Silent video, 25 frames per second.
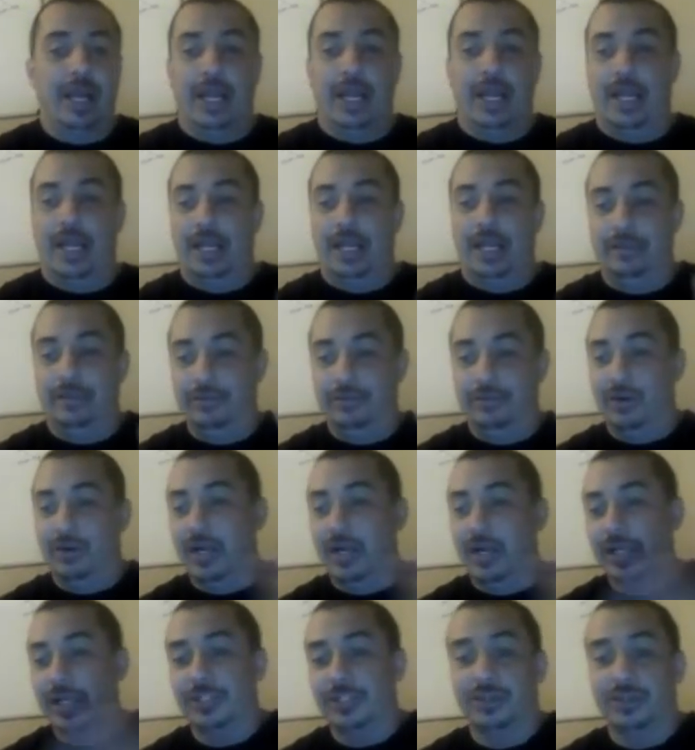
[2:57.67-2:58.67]
And if you're
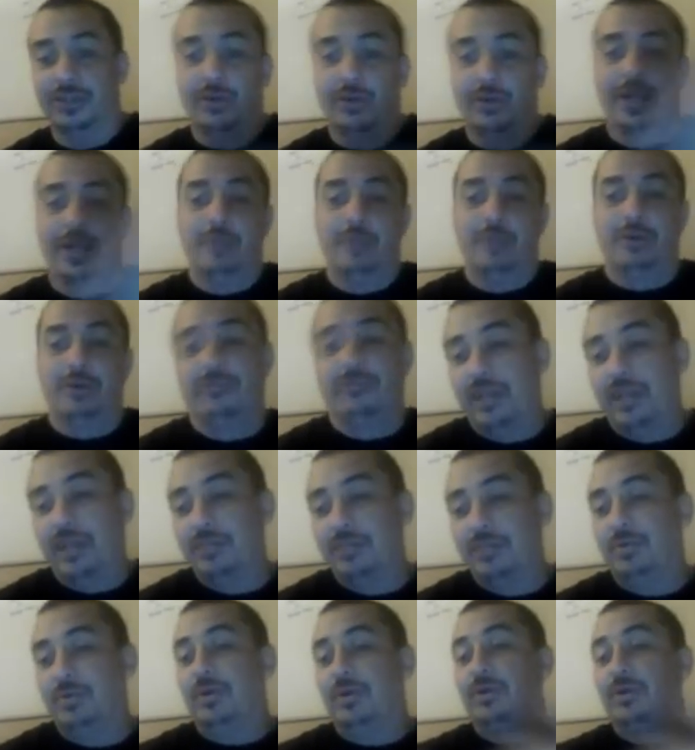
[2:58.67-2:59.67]
on Instagram or
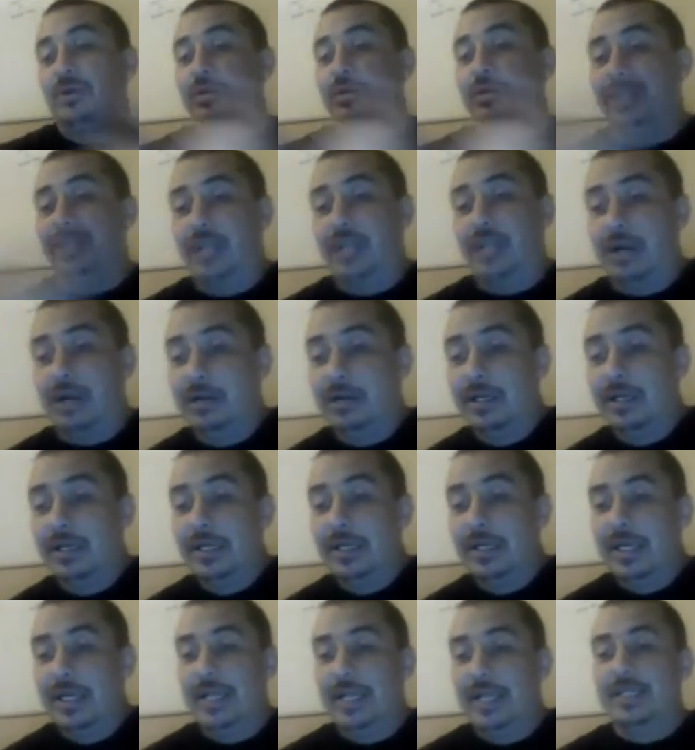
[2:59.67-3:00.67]
Facebook or
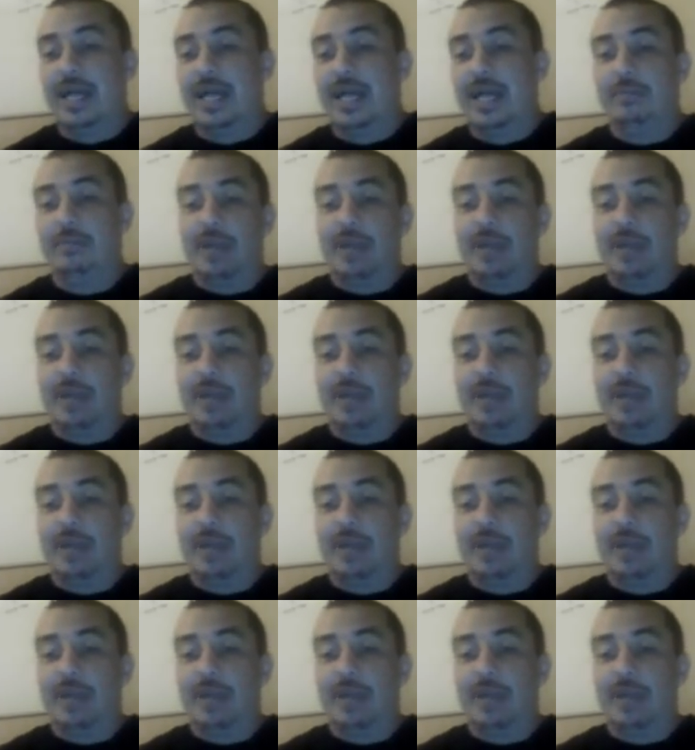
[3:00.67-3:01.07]
inside